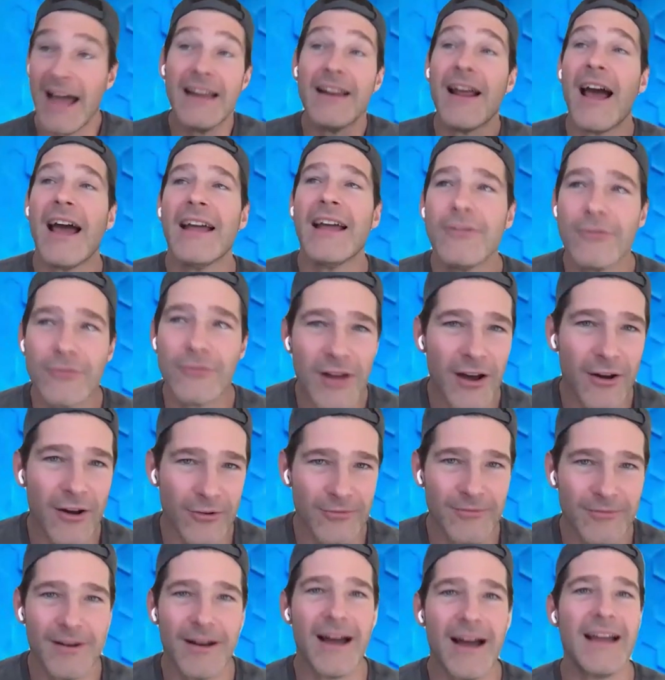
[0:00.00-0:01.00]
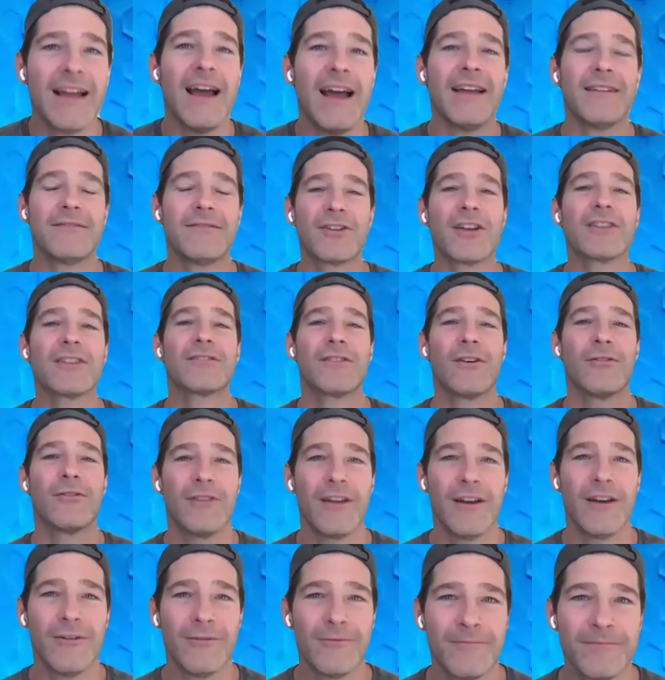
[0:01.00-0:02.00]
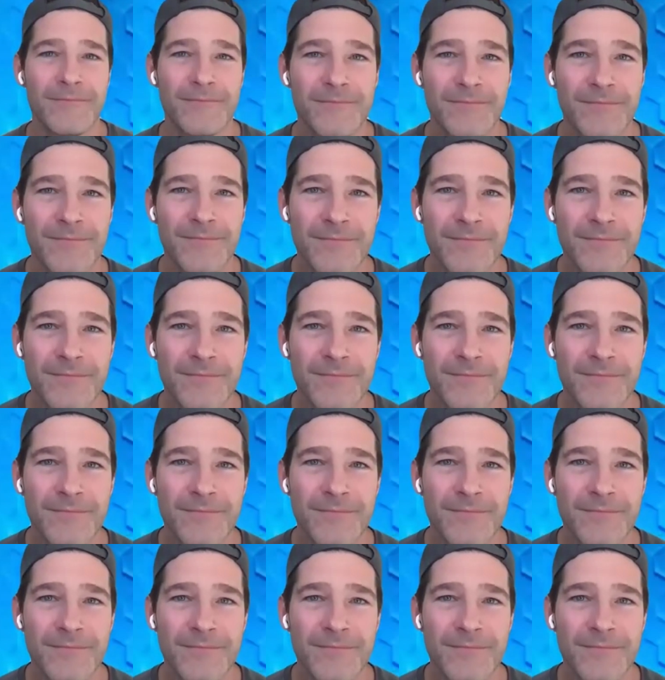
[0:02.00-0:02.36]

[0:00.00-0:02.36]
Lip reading: I don't know. I just don't know.